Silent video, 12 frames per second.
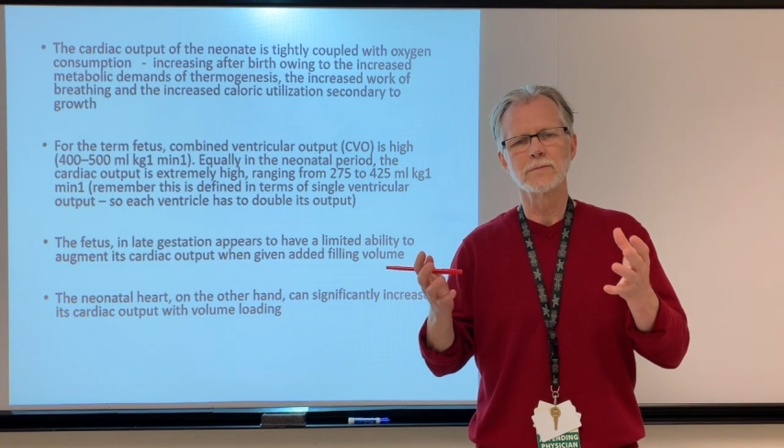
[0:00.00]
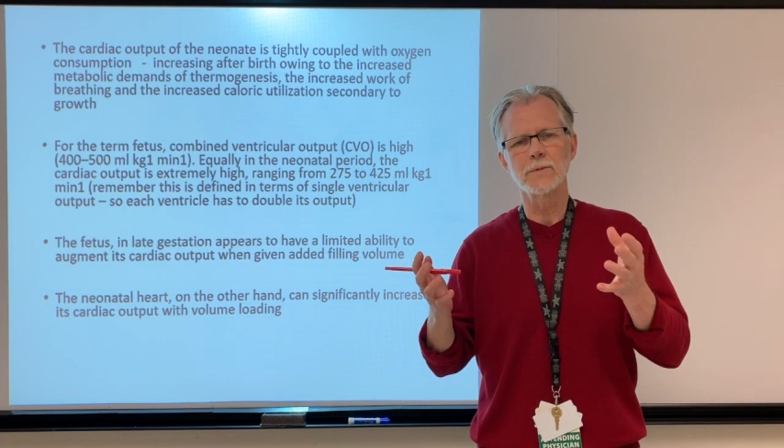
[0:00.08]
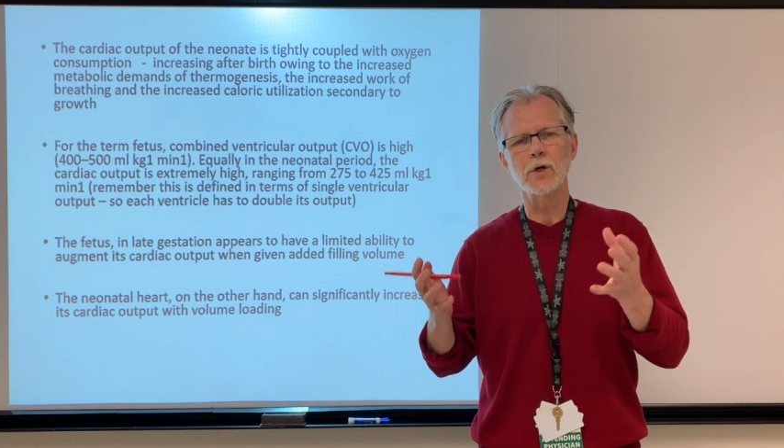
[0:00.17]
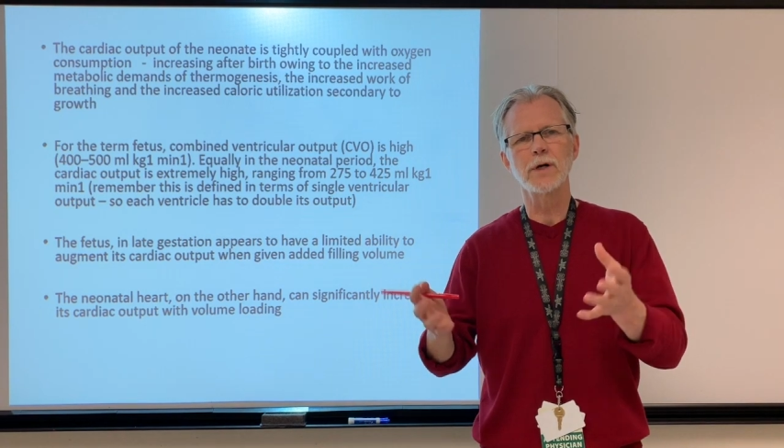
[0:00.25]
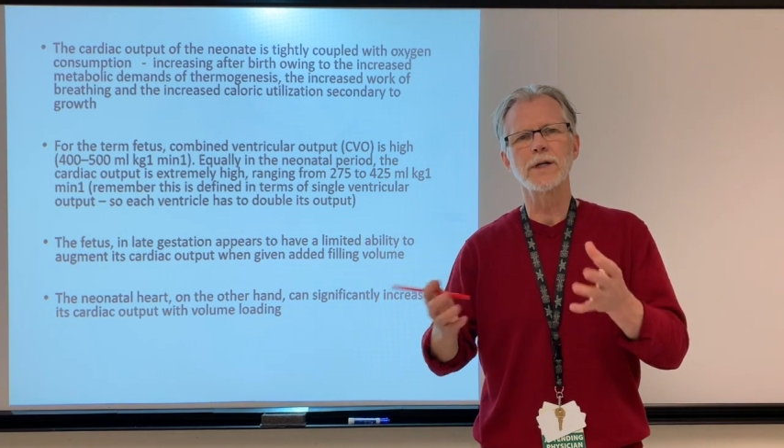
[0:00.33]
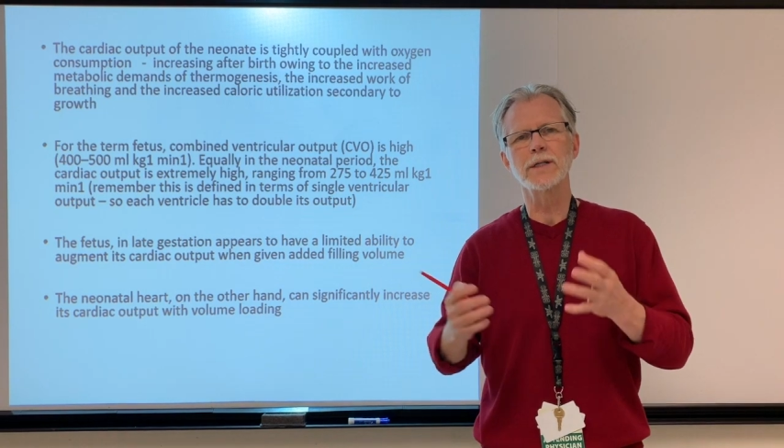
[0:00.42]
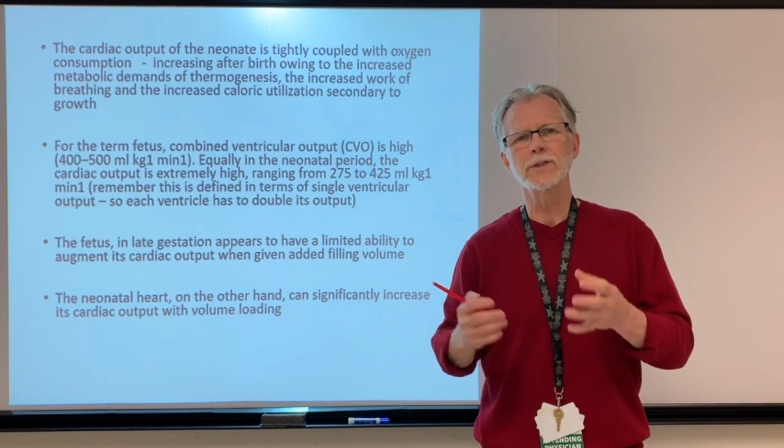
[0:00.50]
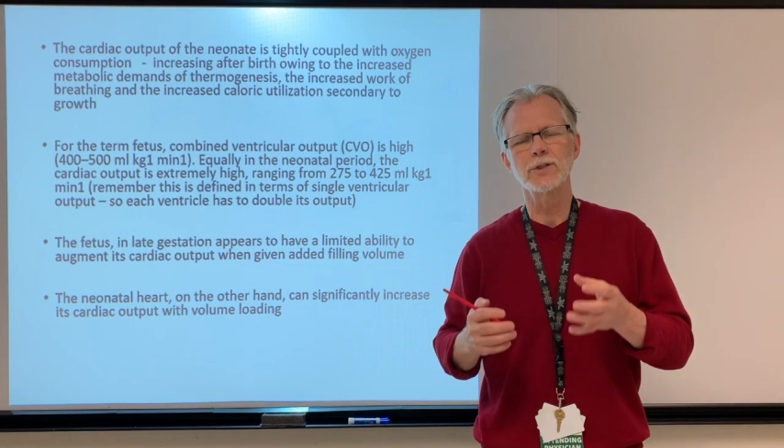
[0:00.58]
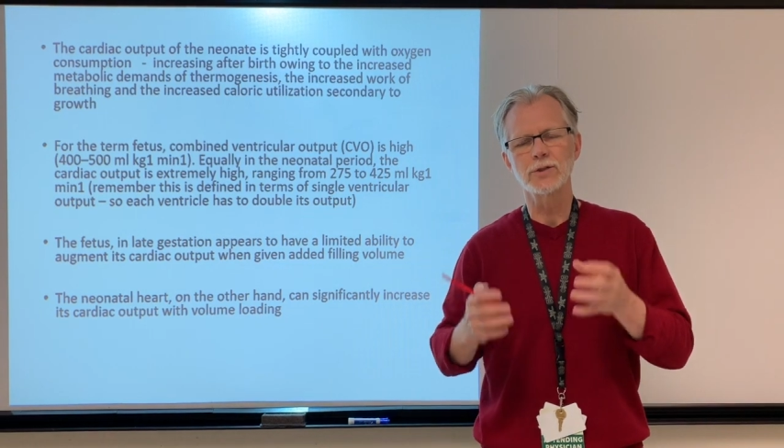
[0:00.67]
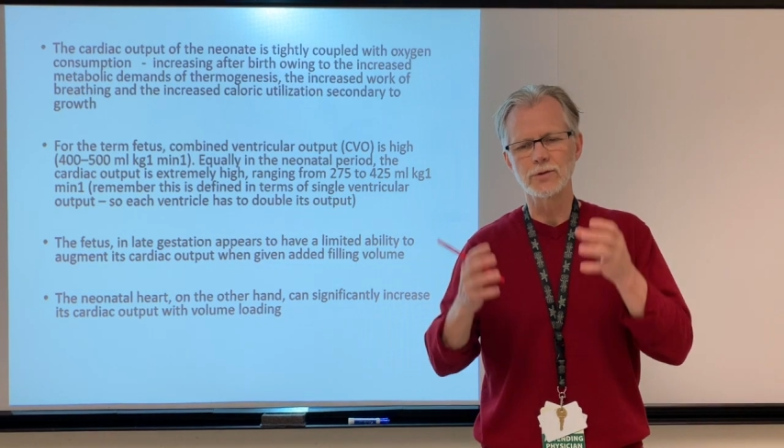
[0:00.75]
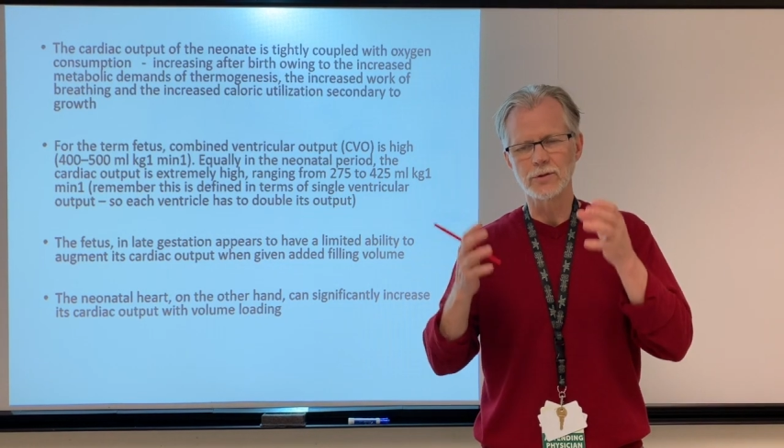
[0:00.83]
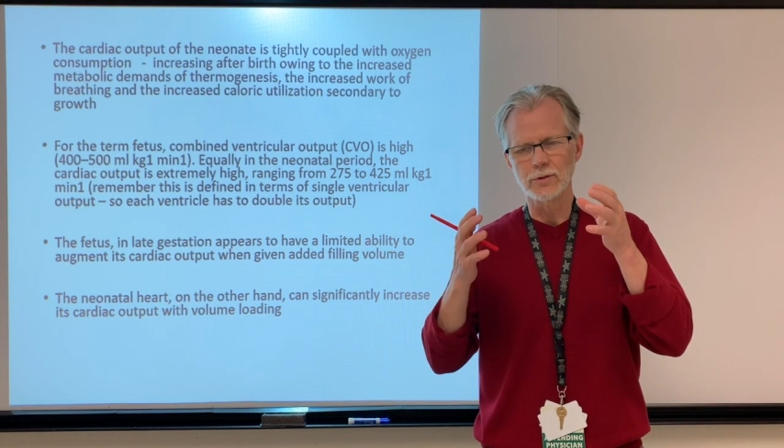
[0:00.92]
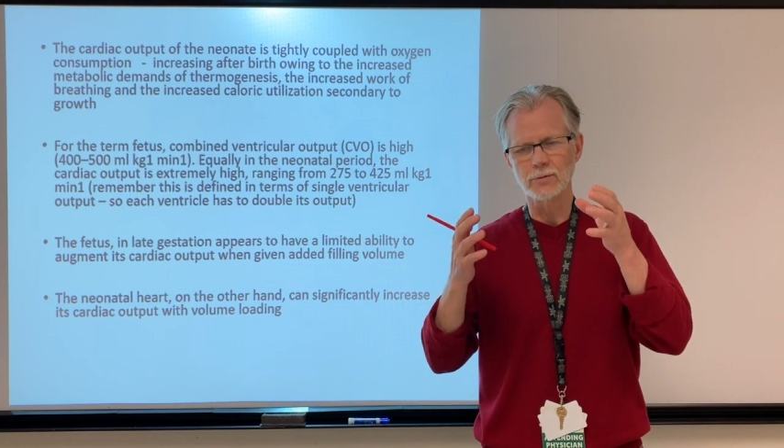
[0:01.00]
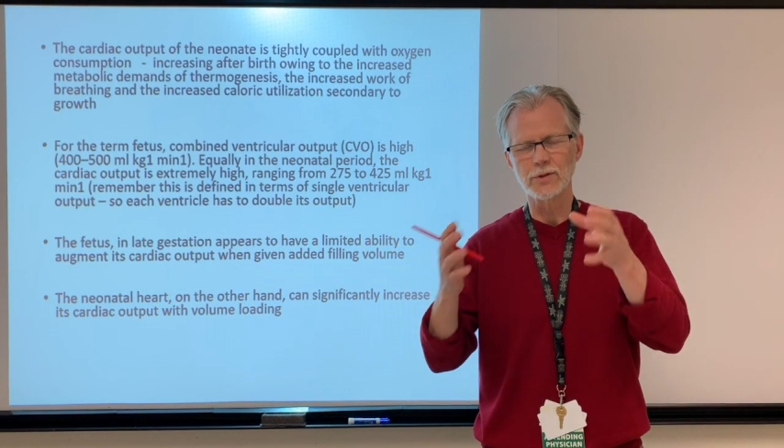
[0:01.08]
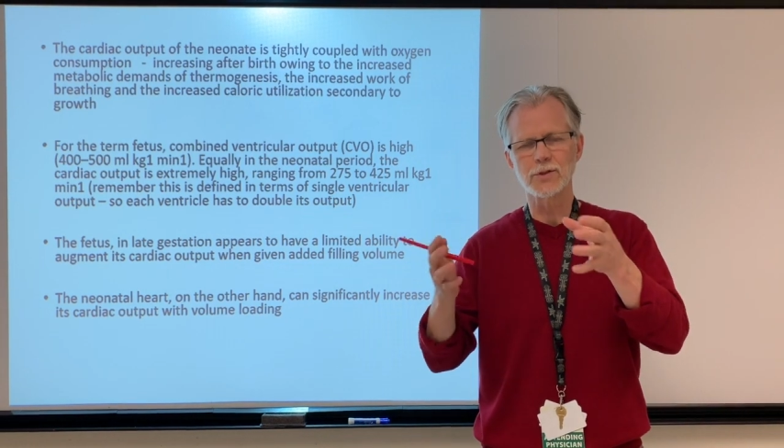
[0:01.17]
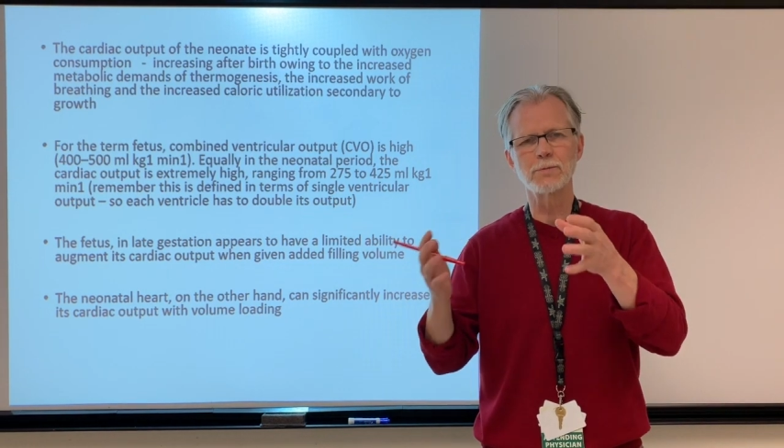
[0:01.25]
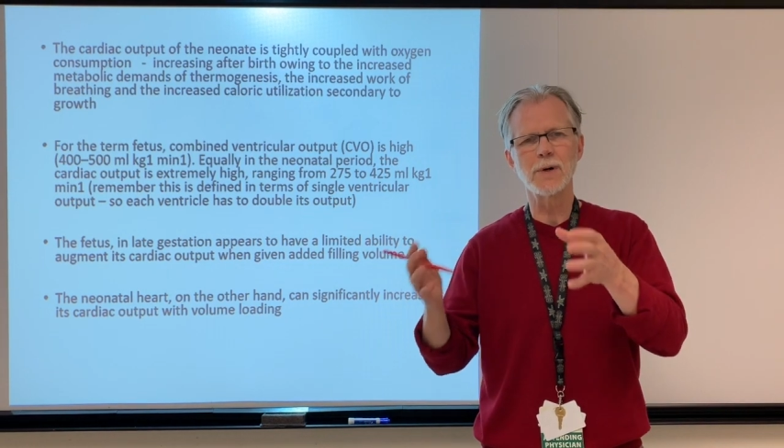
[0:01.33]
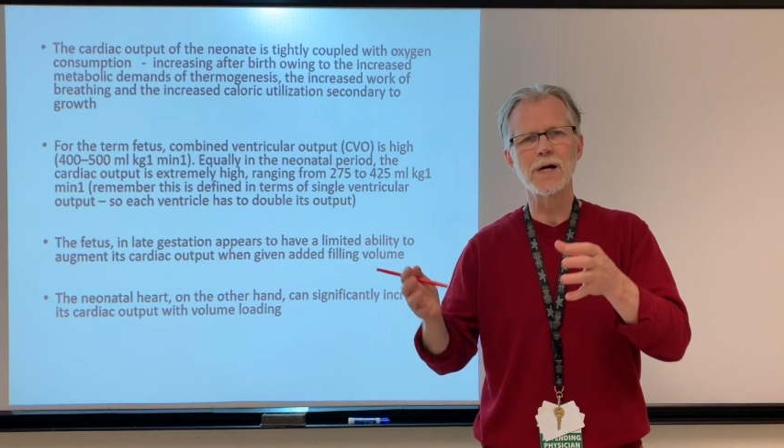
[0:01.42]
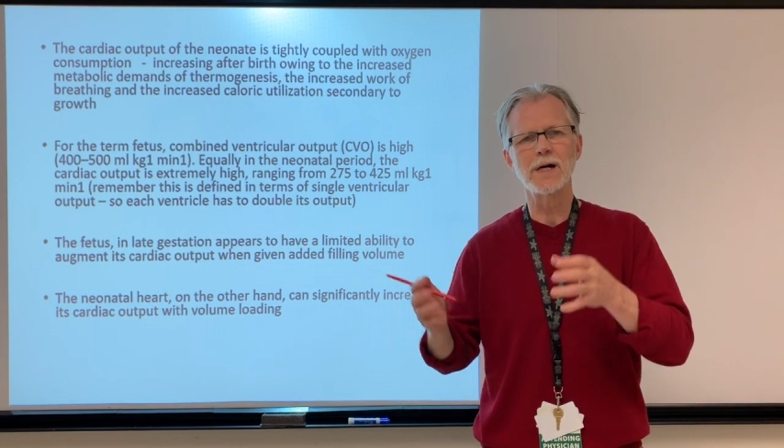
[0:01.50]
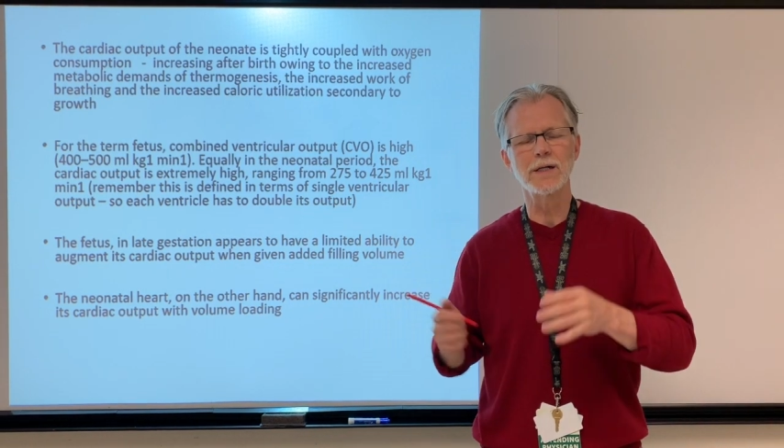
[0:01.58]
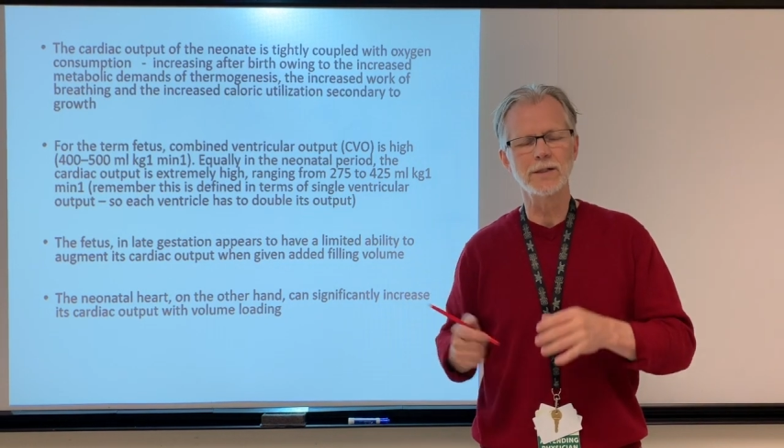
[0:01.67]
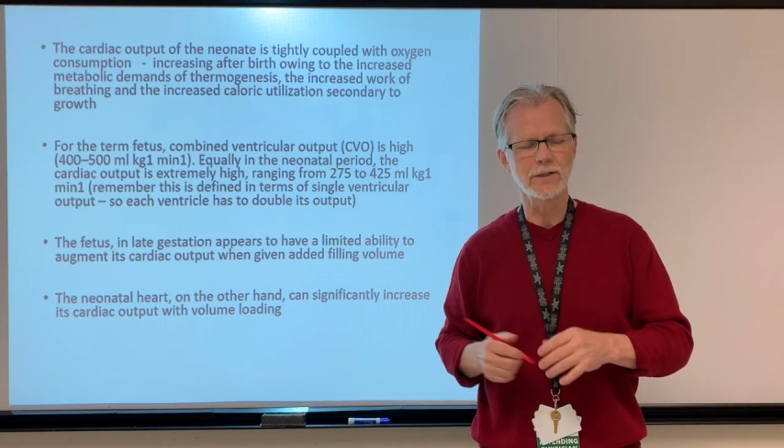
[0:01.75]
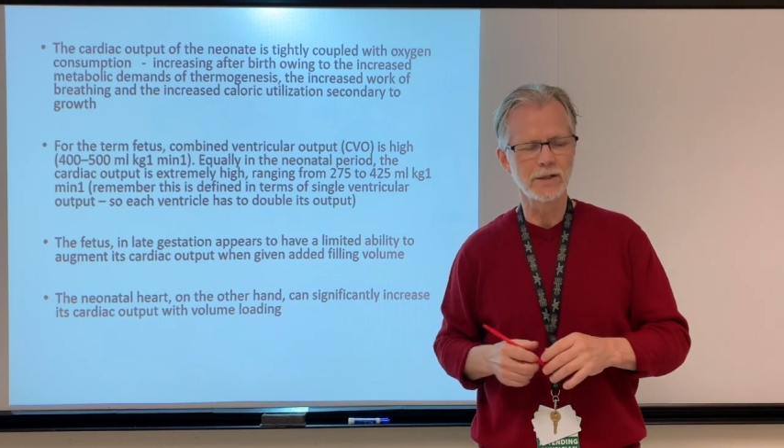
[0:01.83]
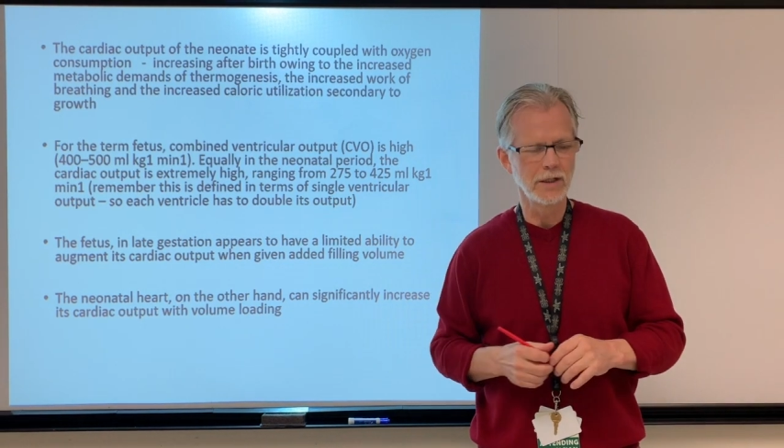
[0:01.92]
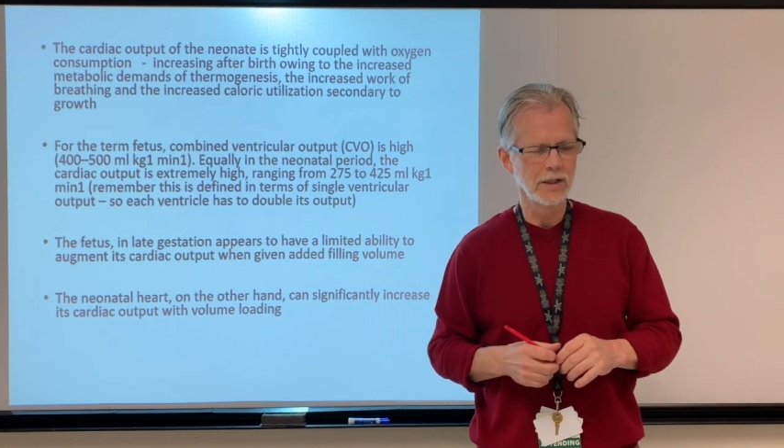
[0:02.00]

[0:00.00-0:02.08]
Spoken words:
cardiac tissue to respond